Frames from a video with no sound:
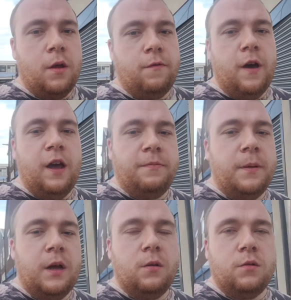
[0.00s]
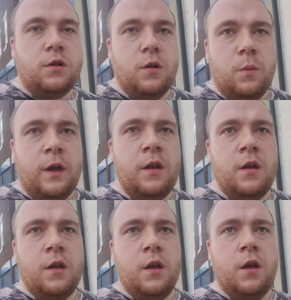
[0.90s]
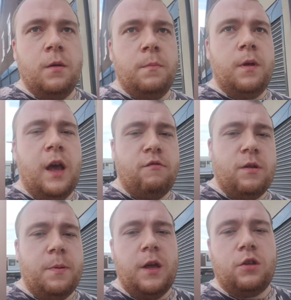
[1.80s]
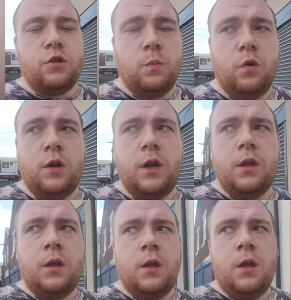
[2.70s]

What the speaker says: £5 to the winner. Harry picked and won it.